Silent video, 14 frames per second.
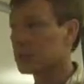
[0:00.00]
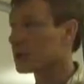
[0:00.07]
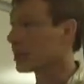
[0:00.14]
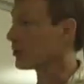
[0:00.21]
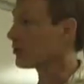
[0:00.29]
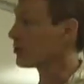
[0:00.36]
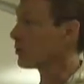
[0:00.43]

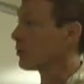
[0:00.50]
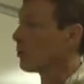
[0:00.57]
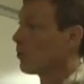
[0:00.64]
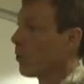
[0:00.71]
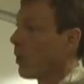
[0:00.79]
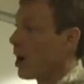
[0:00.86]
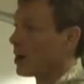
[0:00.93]
because
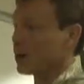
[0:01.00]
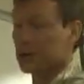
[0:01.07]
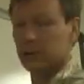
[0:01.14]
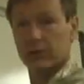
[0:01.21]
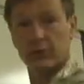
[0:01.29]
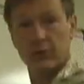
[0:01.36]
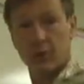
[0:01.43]
water
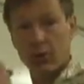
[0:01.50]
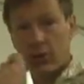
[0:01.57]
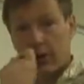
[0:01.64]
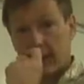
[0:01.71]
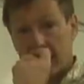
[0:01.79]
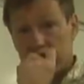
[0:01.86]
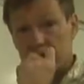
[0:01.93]
can
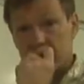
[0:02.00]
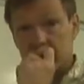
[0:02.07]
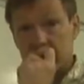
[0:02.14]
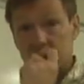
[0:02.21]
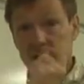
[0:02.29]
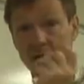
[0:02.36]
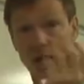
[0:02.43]
store energy in